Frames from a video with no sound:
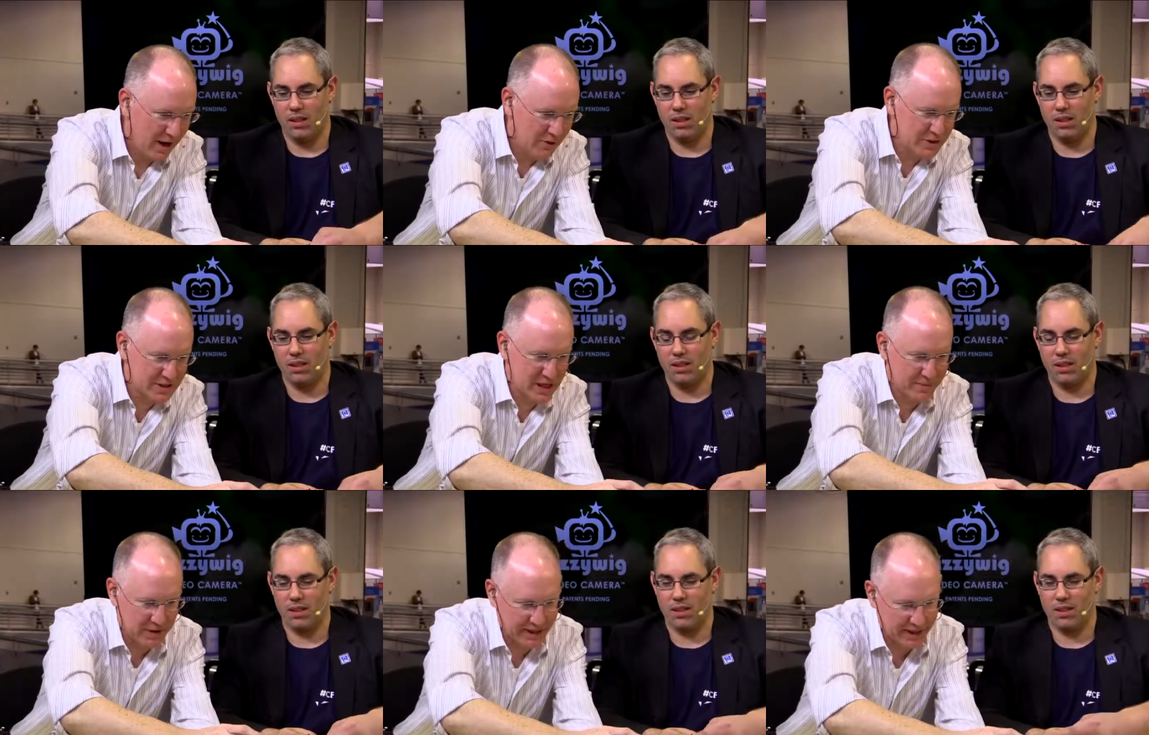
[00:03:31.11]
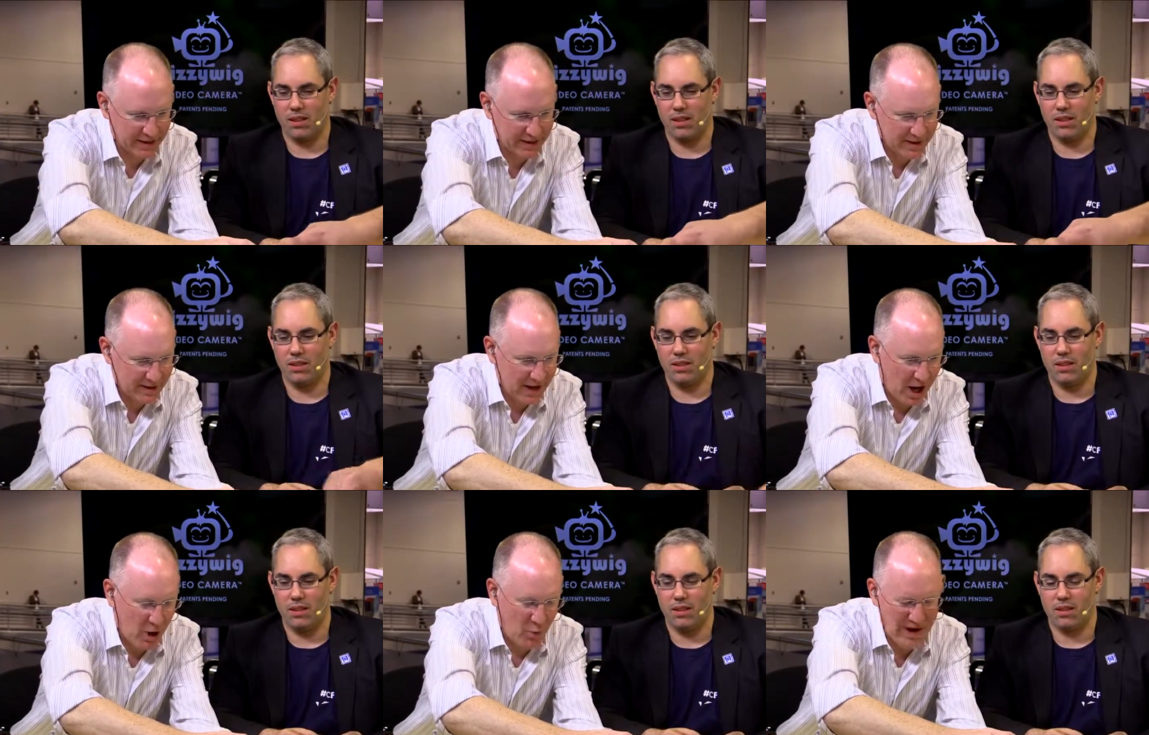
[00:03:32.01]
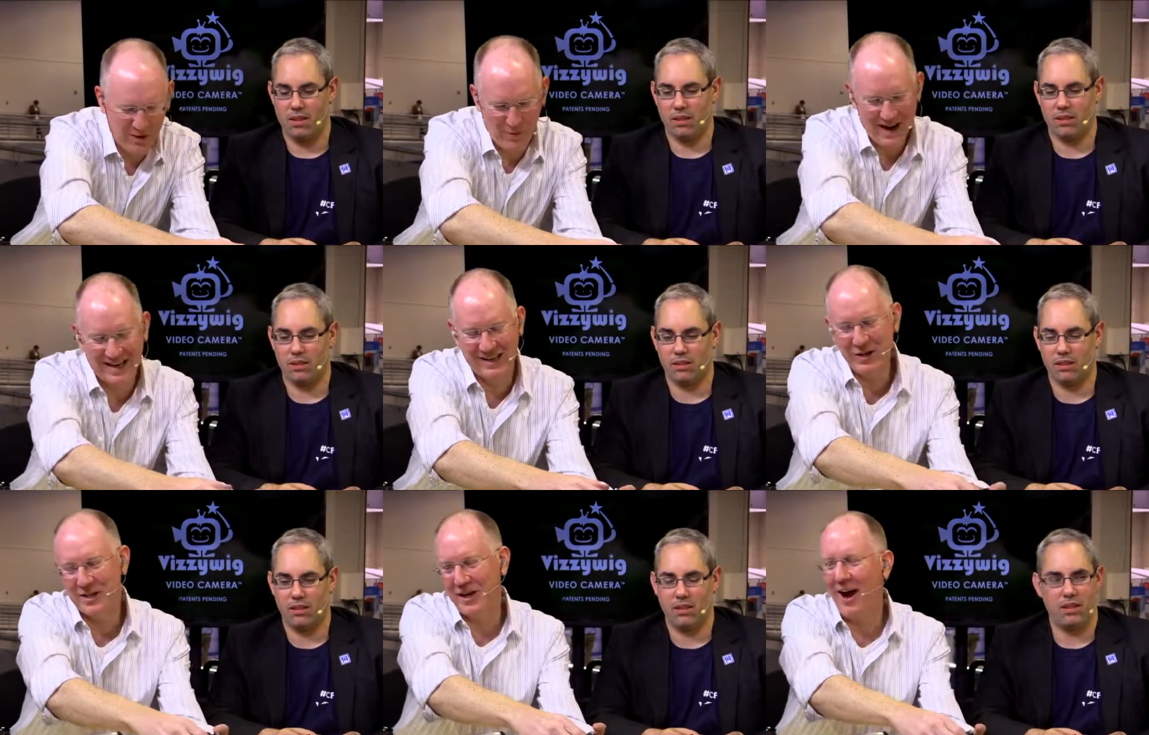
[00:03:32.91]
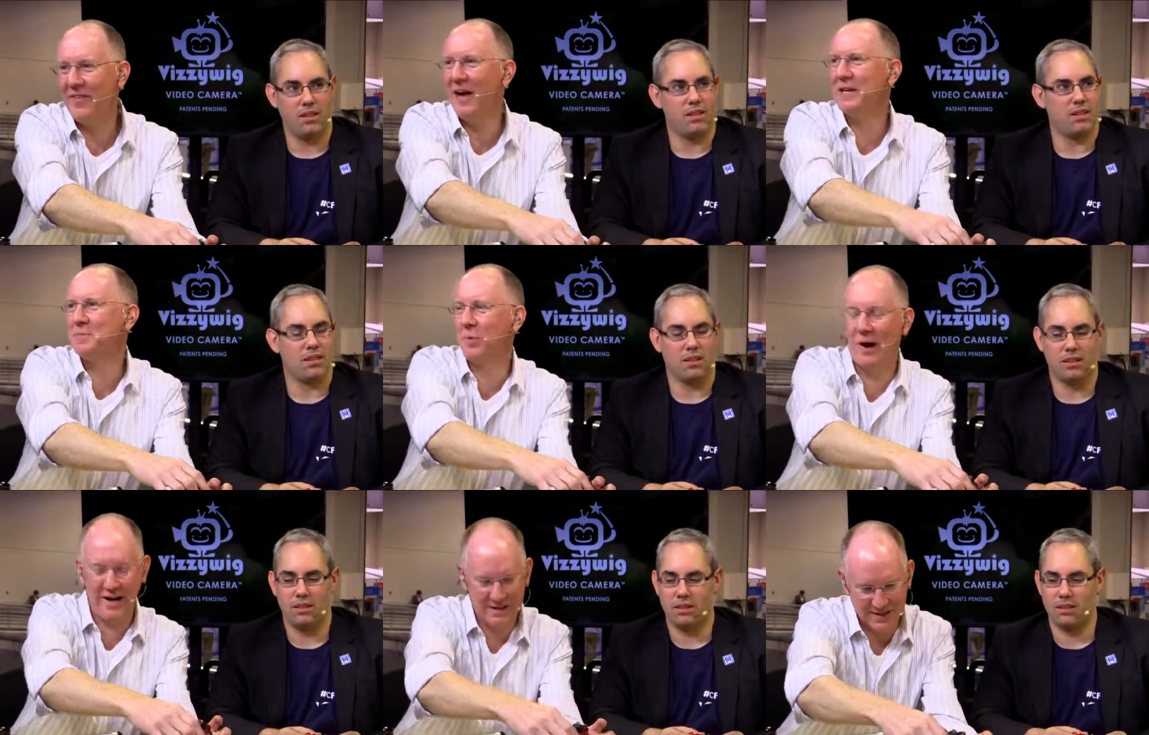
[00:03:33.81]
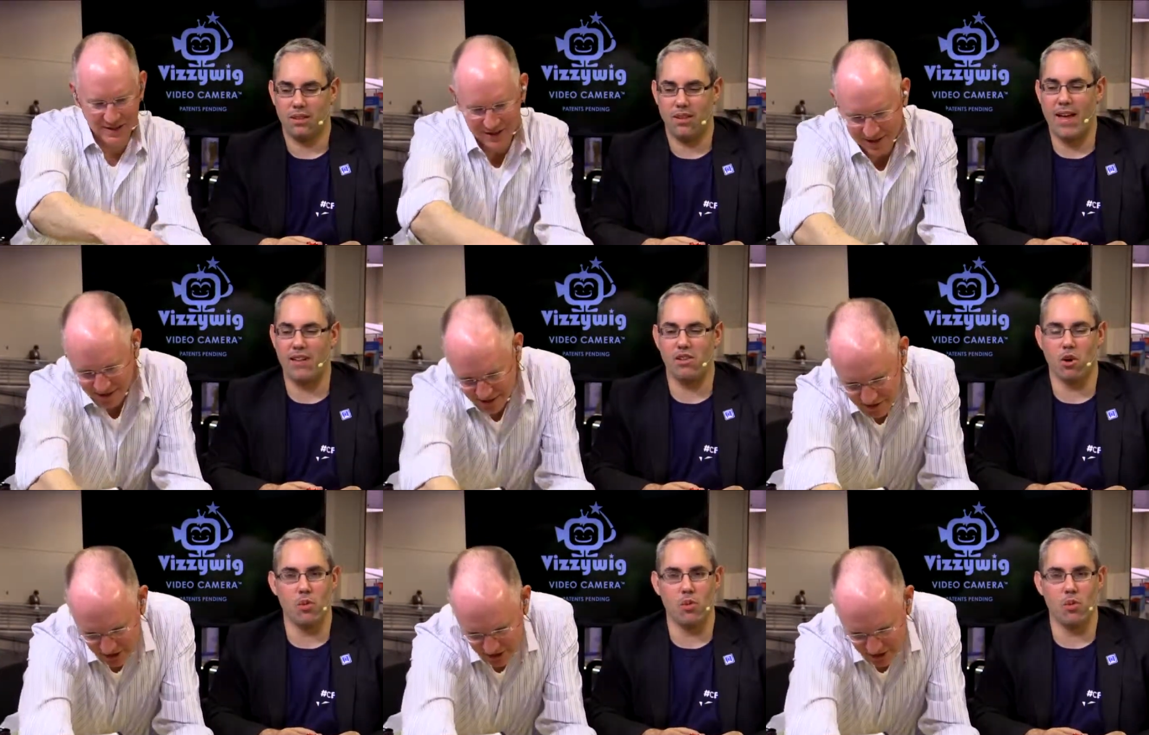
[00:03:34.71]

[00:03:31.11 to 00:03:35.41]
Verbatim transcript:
Speaker 1: Oh, just keep clicking? Yep. Oh, wow, good God, that is bright. That is no